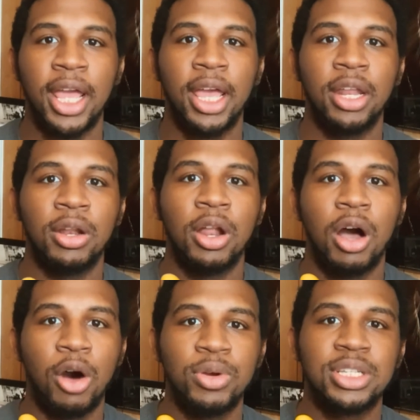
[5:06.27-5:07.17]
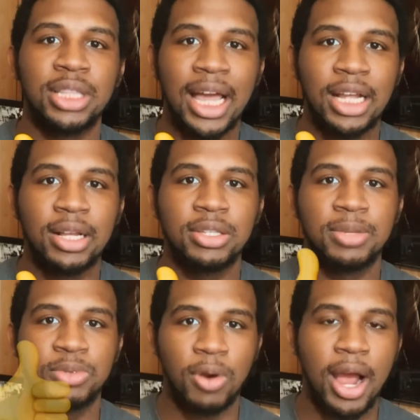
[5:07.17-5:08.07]
And always like,
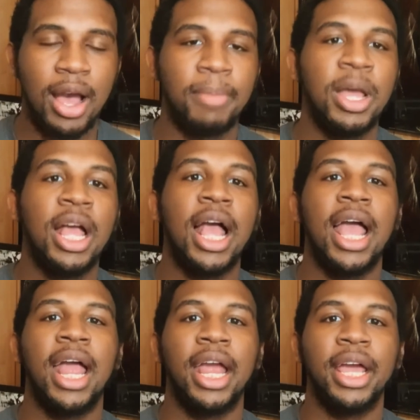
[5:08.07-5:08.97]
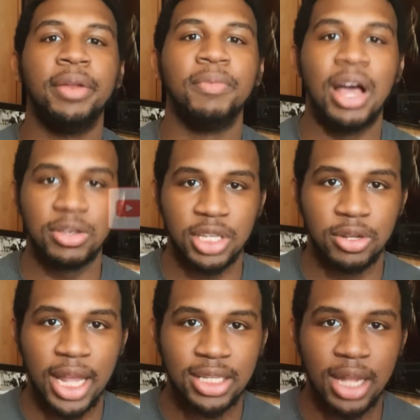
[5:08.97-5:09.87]
subscribe, and I'll see you next